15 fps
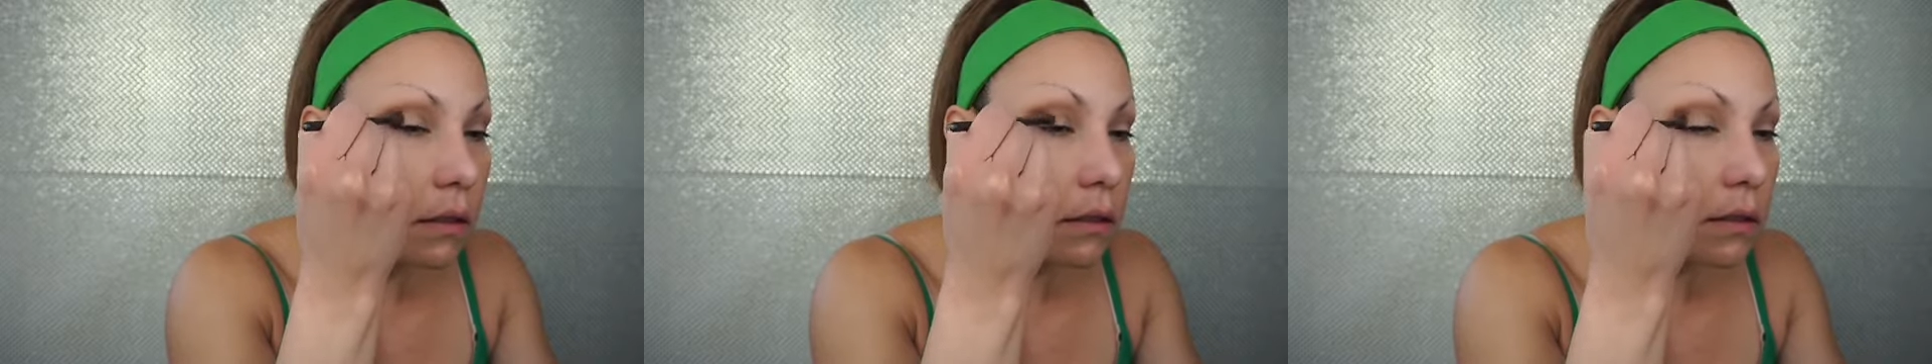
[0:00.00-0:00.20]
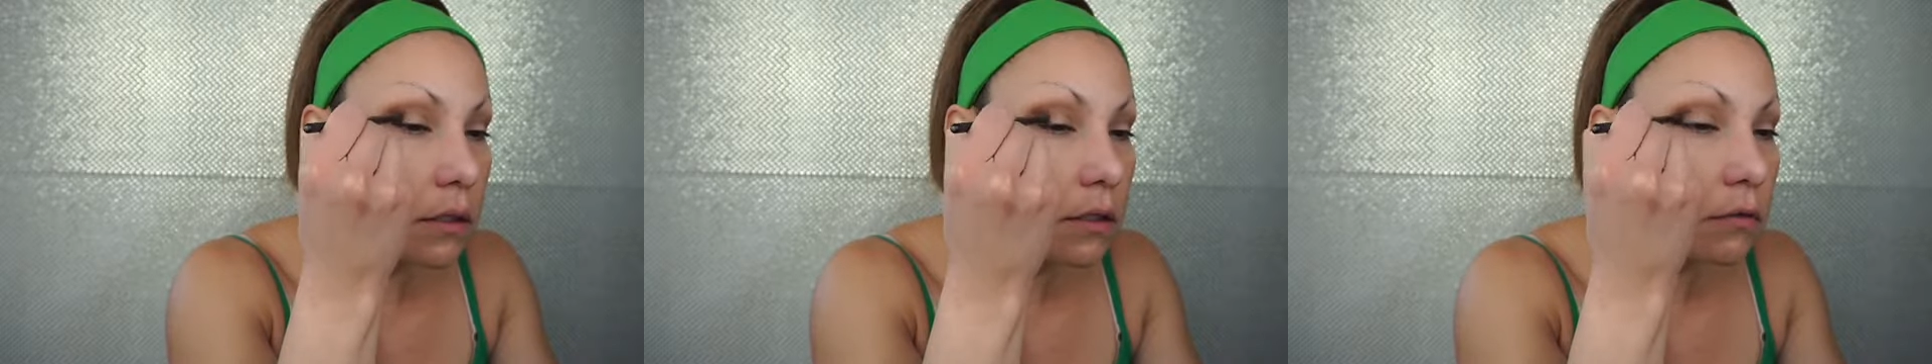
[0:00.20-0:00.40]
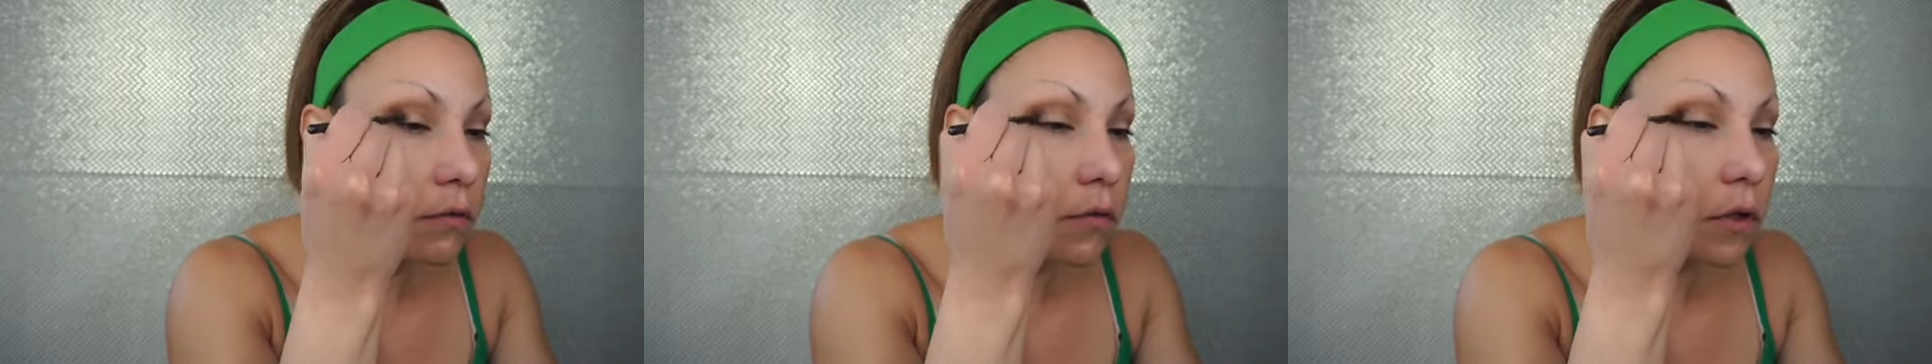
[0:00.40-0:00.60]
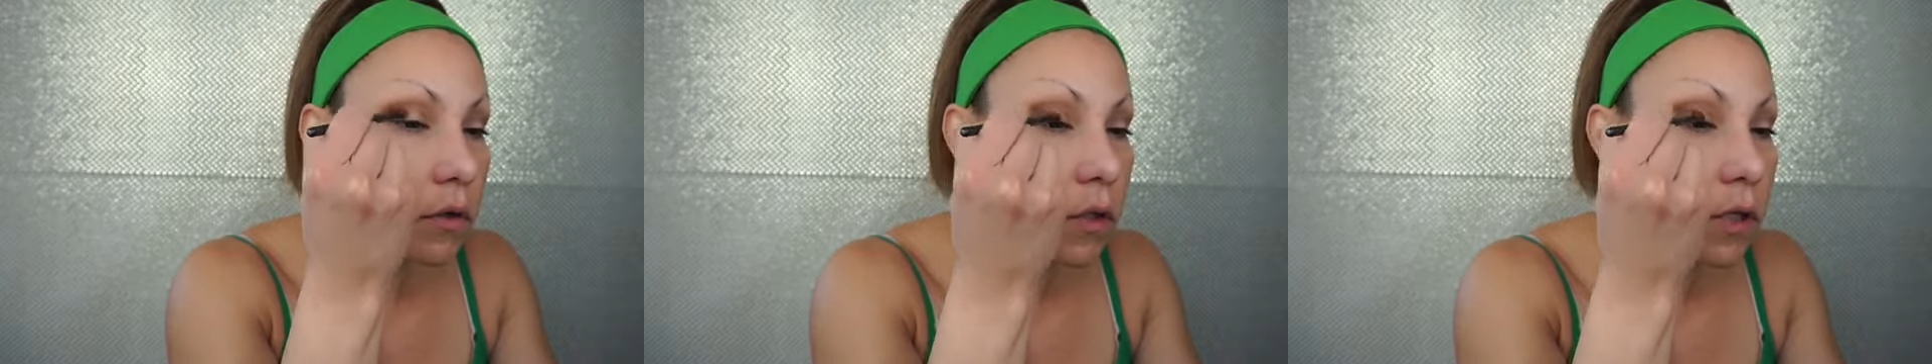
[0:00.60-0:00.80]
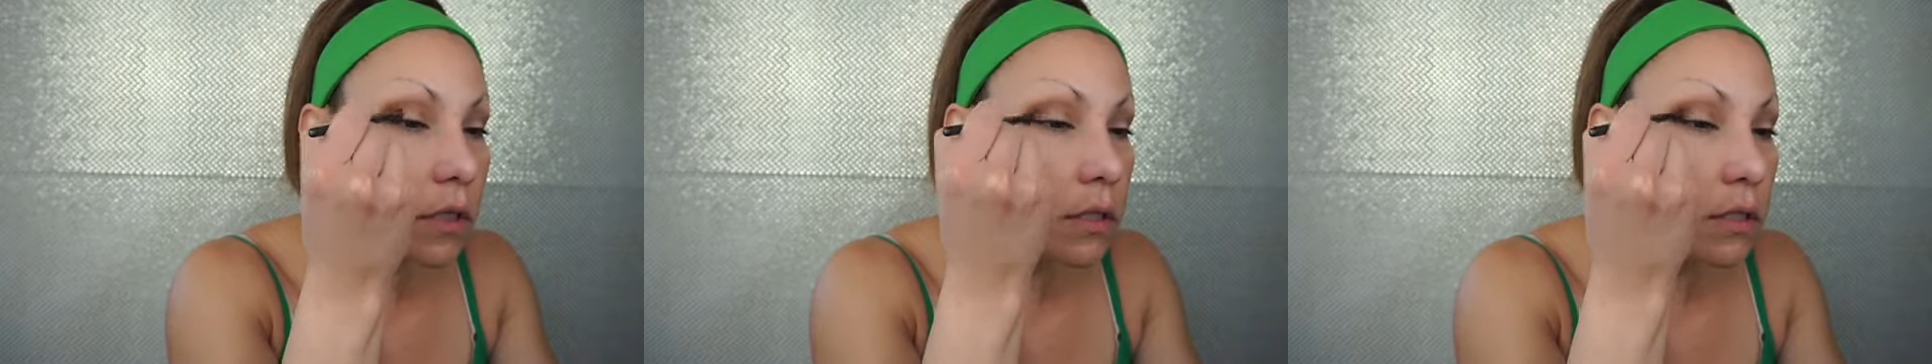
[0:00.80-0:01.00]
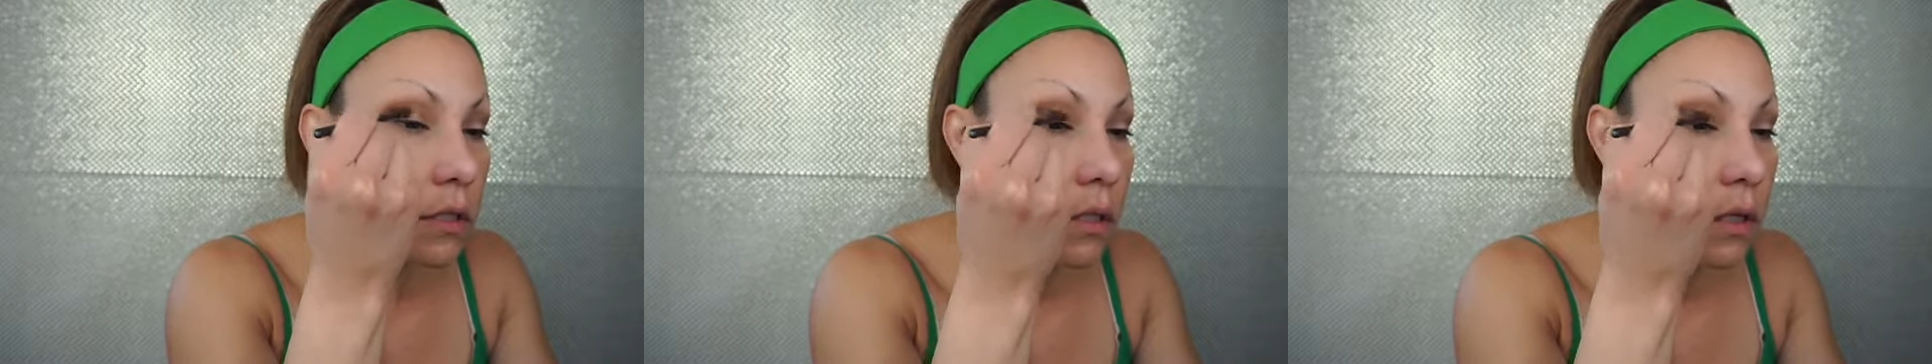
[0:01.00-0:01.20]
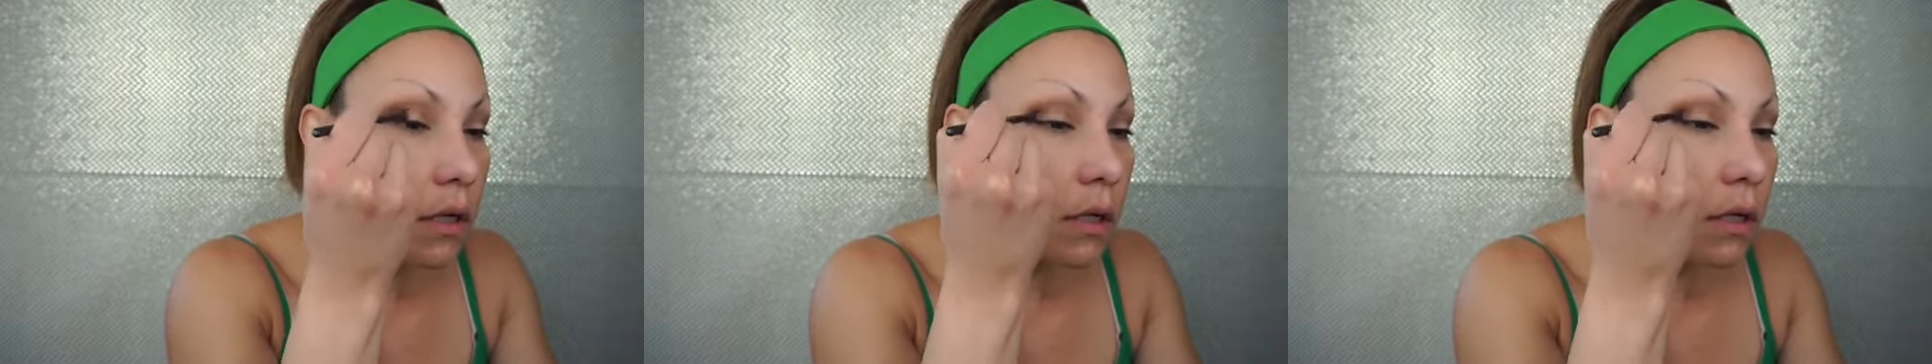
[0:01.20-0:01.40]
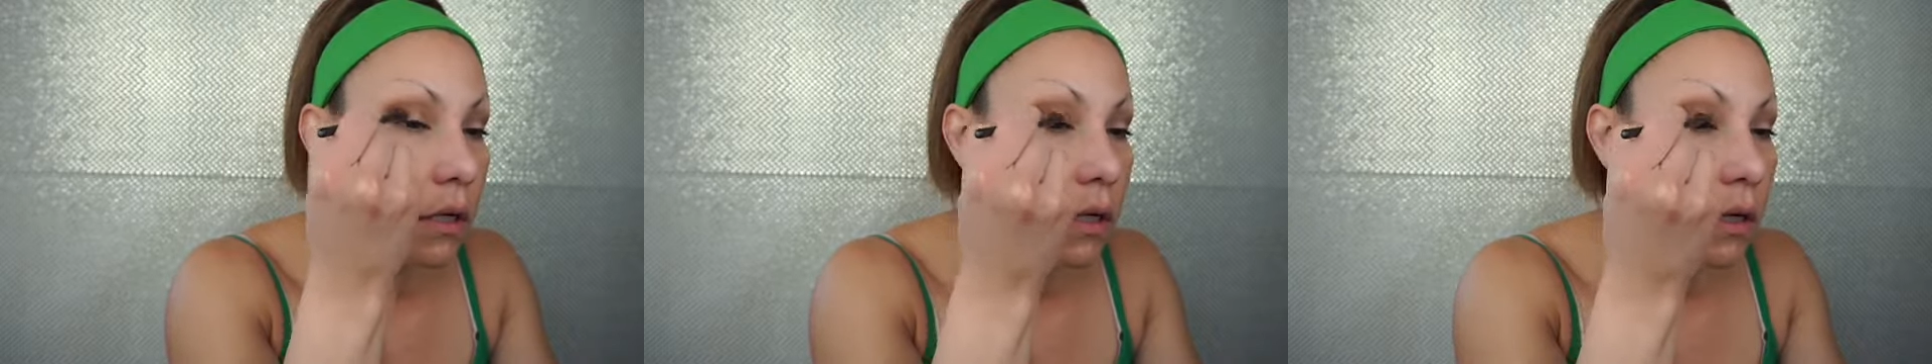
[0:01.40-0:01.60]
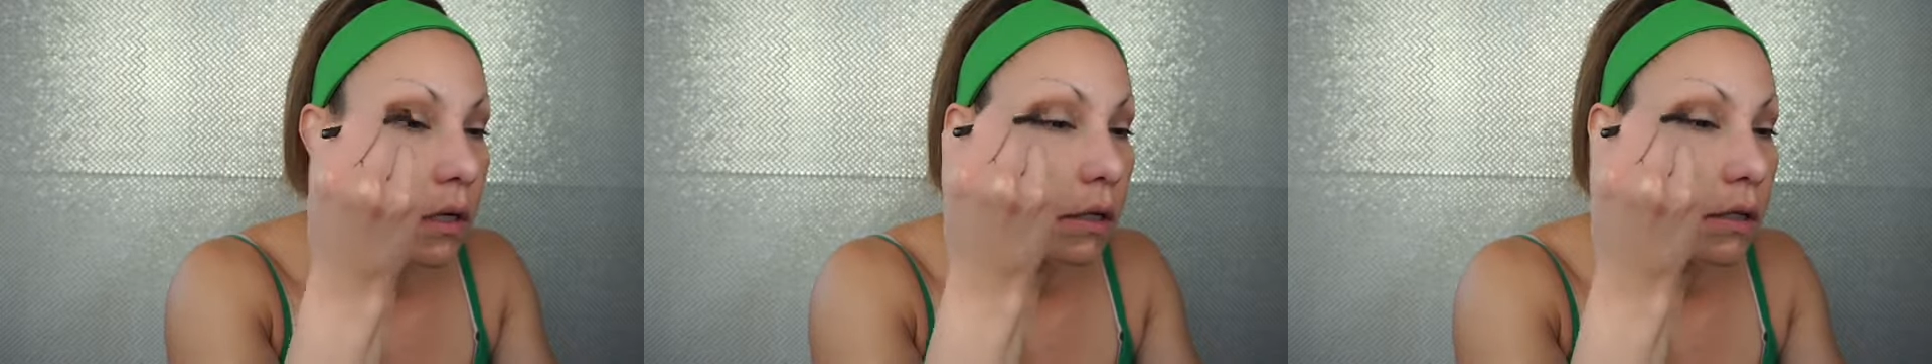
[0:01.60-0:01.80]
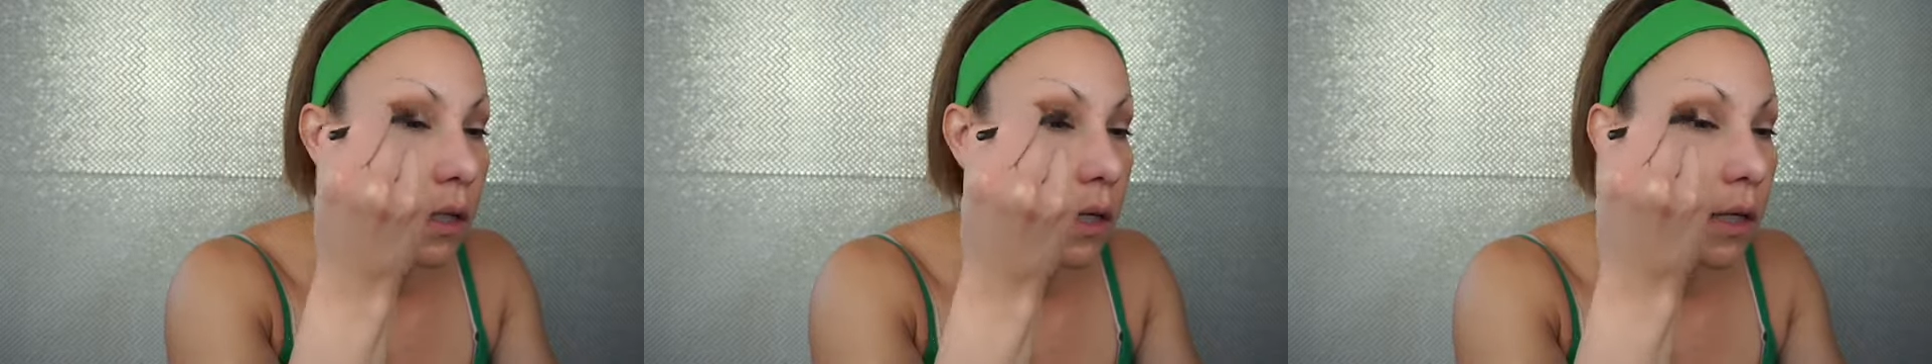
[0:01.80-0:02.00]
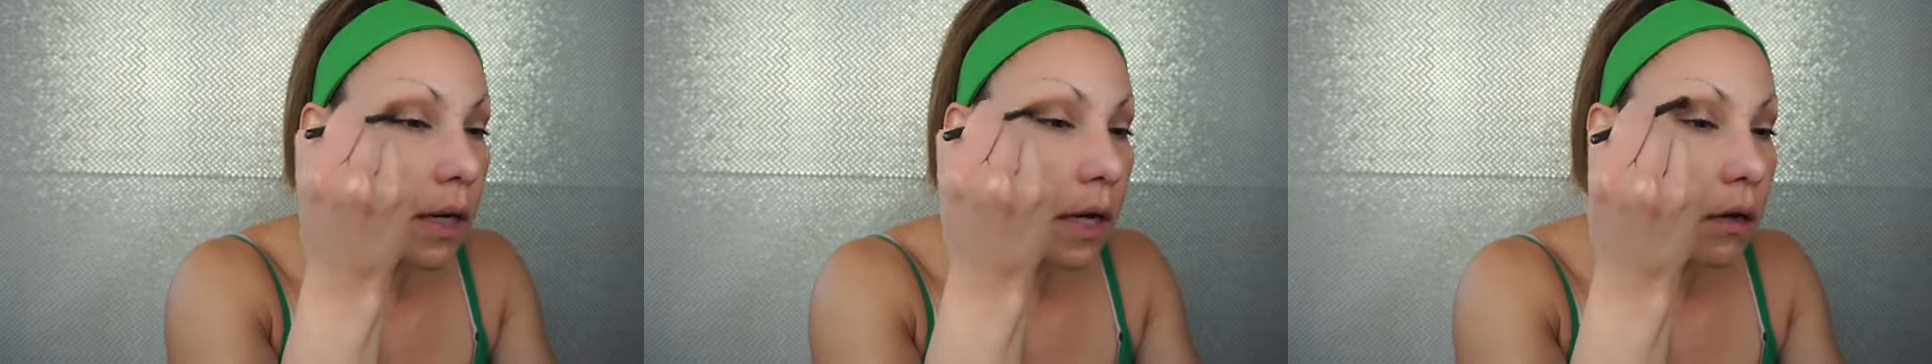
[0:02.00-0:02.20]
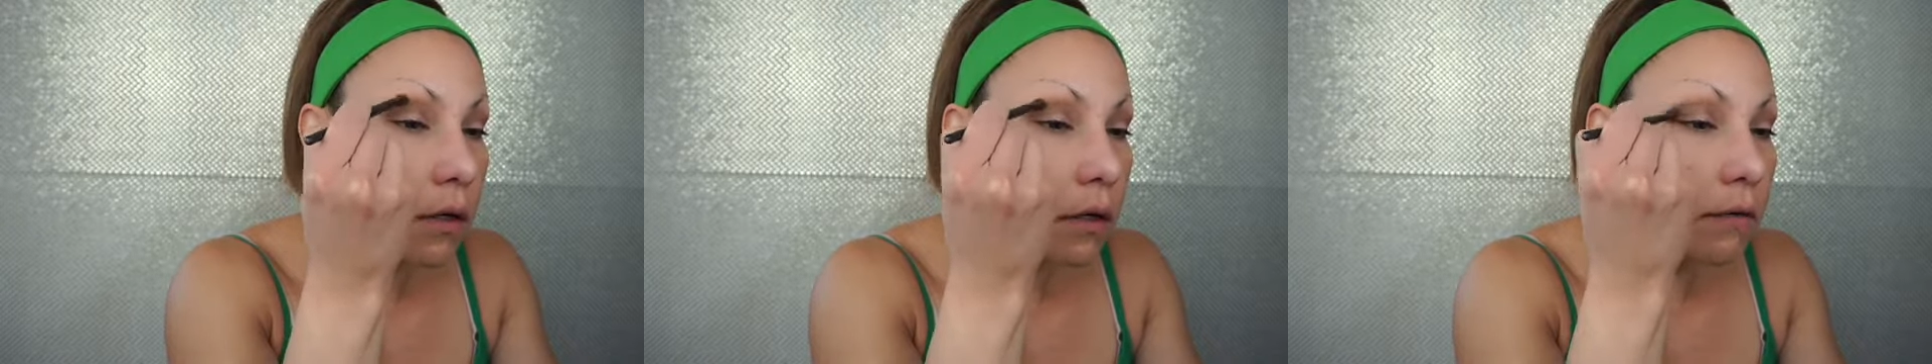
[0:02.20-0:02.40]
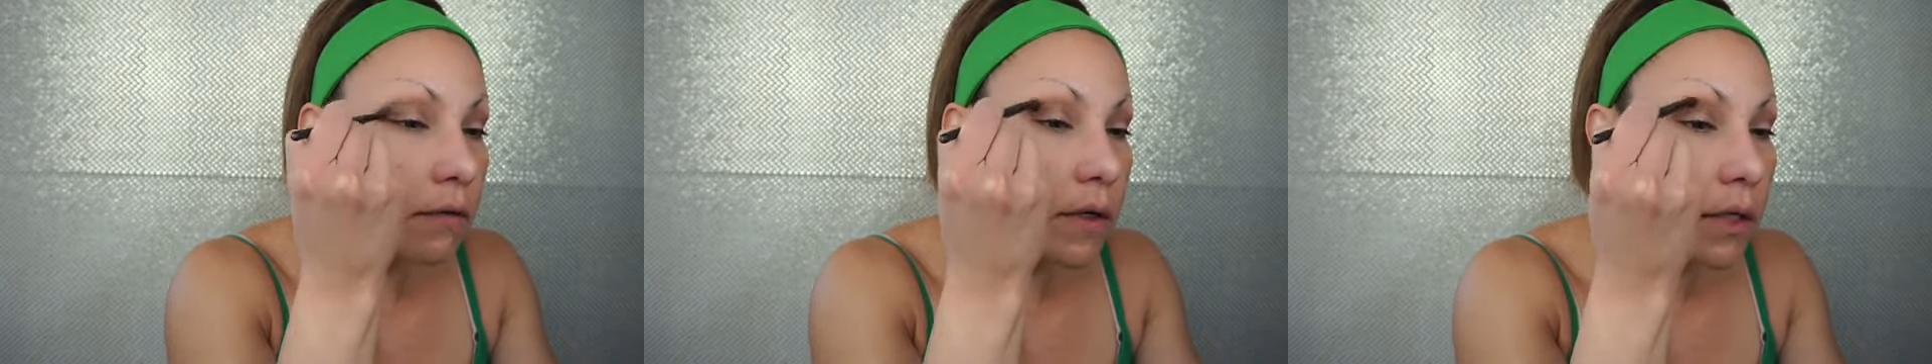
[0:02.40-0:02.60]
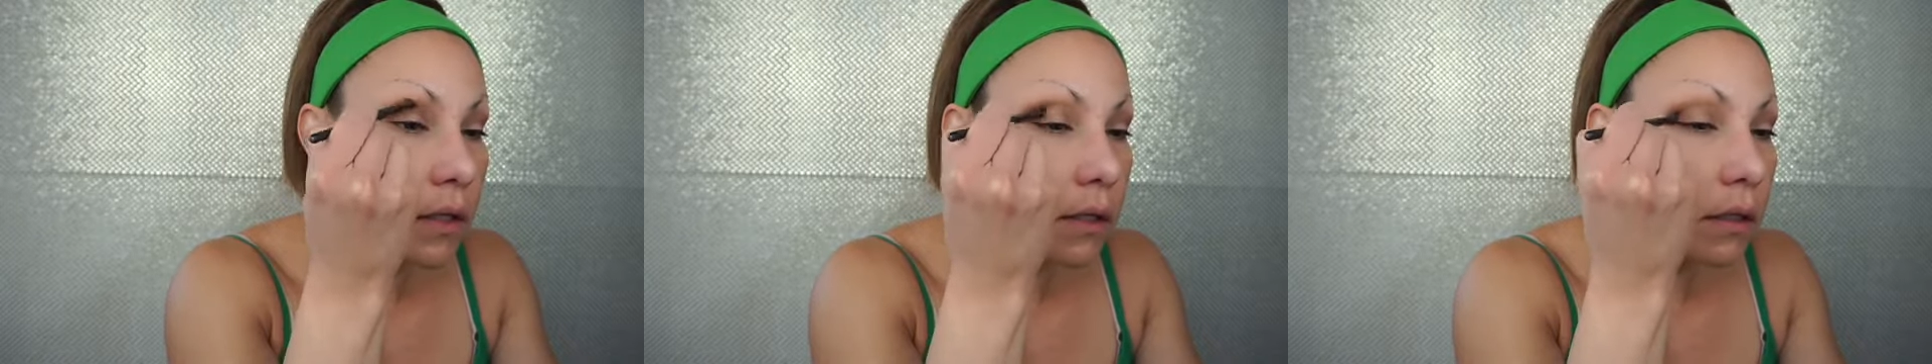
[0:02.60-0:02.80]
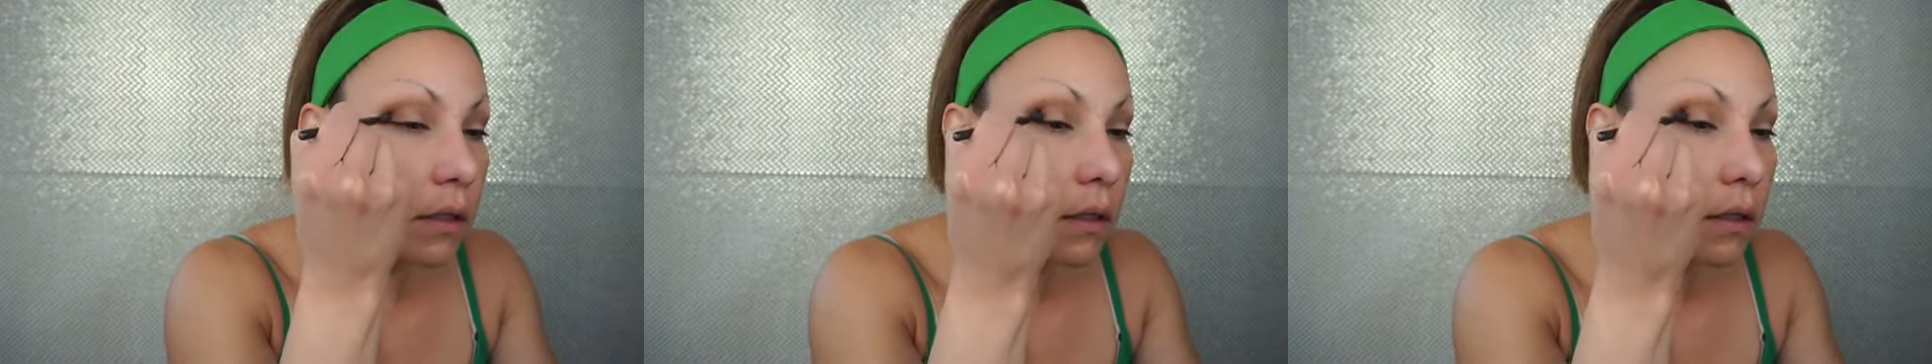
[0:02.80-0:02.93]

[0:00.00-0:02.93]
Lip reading: Just focus on that outer V.